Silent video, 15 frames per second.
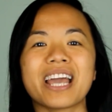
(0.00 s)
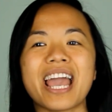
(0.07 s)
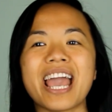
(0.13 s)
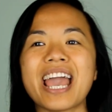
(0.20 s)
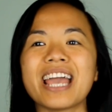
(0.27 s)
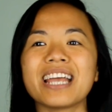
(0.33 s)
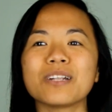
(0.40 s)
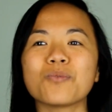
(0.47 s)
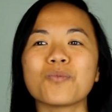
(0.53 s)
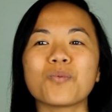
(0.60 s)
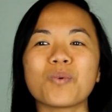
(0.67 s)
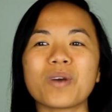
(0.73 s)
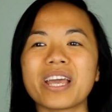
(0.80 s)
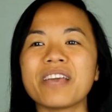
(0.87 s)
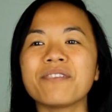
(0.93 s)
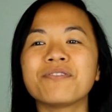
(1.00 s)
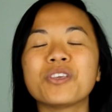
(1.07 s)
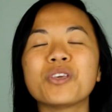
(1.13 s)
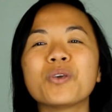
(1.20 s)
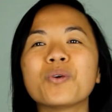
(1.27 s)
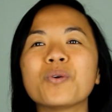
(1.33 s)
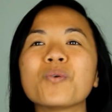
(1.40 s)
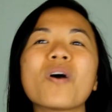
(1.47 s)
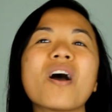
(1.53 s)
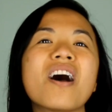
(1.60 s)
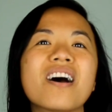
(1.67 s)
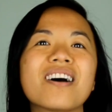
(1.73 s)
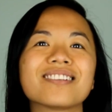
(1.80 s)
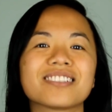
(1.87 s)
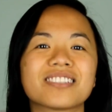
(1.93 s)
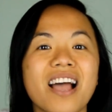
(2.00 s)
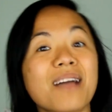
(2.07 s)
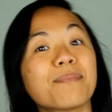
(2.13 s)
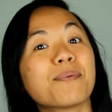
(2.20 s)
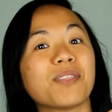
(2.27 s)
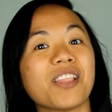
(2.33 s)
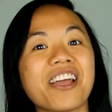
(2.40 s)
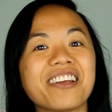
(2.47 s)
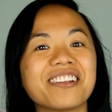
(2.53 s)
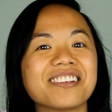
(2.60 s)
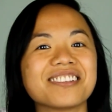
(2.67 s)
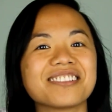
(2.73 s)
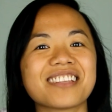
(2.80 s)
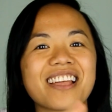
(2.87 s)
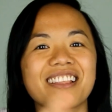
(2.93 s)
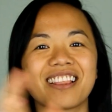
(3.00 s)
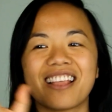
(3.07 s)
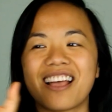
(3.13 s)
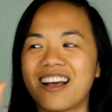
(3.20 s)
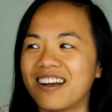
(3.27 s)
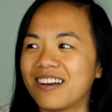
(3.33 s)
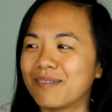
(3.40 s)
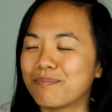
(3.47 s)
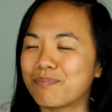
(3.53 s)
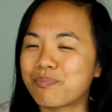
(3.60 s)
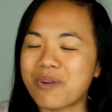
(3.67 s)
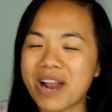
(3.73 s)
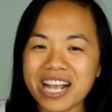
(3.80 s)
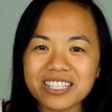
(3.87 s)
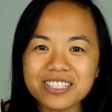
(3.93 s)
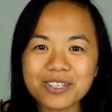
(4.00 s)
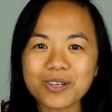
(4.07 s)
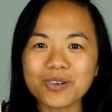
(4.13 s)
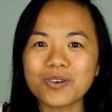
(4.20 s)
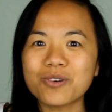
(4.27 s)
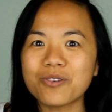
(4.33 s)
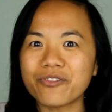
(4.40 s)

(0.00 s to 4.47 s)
And if you are the type of learners that are practical,